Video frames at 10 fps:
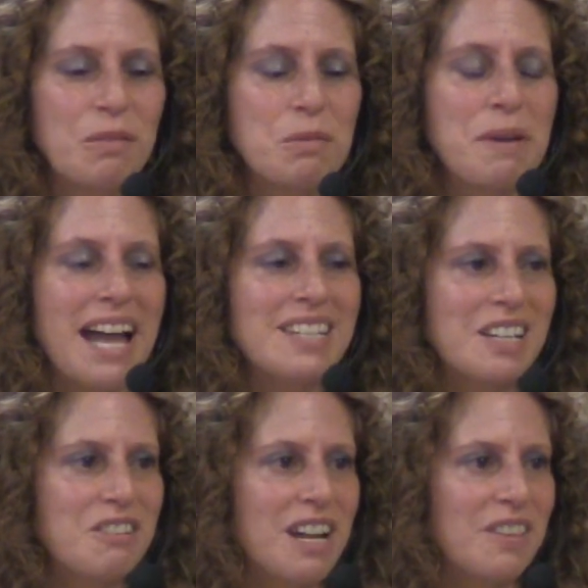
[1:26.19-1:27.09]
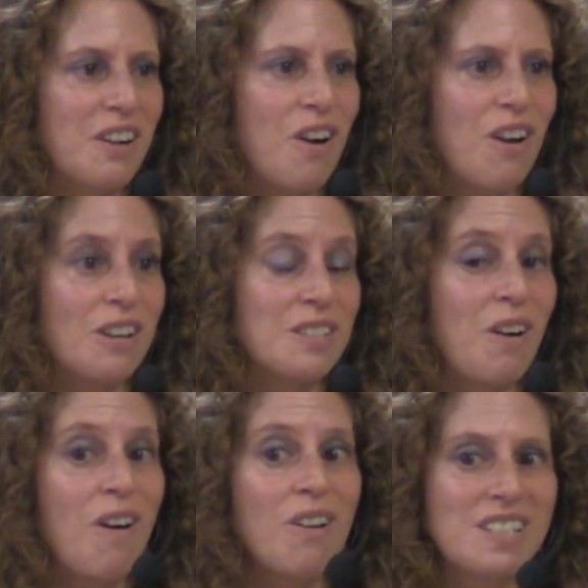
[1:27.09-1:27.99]
We're passing around the cards.
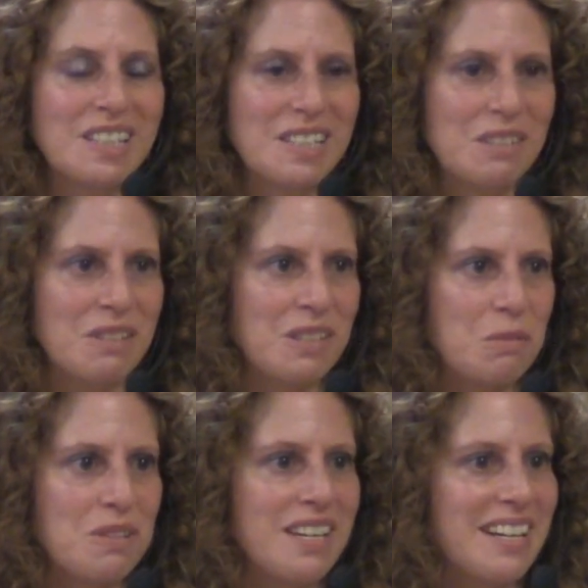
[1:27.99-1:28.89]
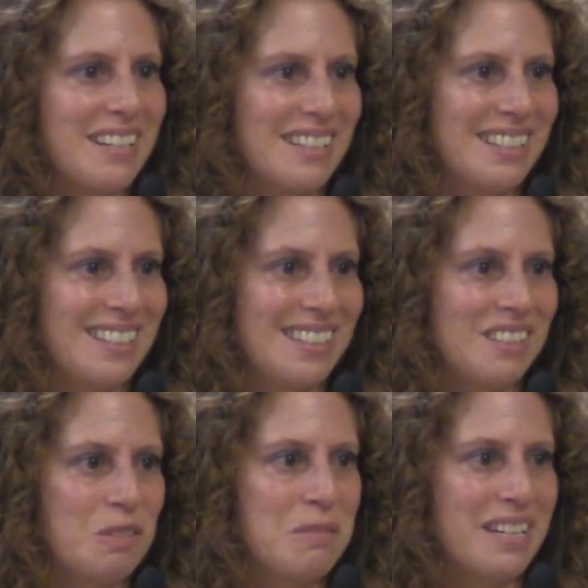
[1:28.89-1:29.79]
All 6 of us were there
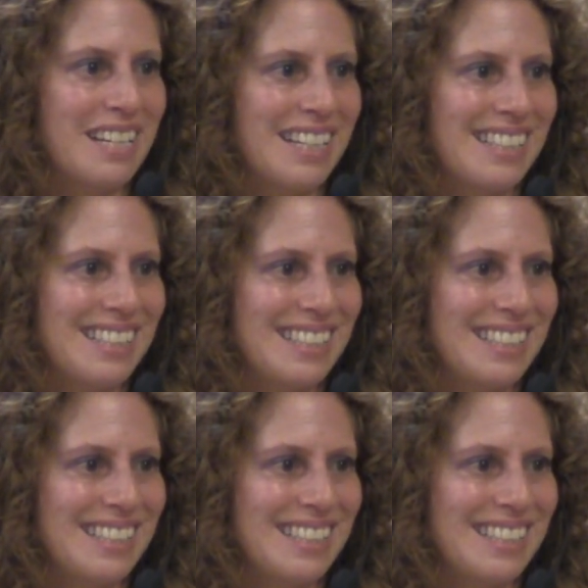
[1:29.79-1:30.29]
celebrating,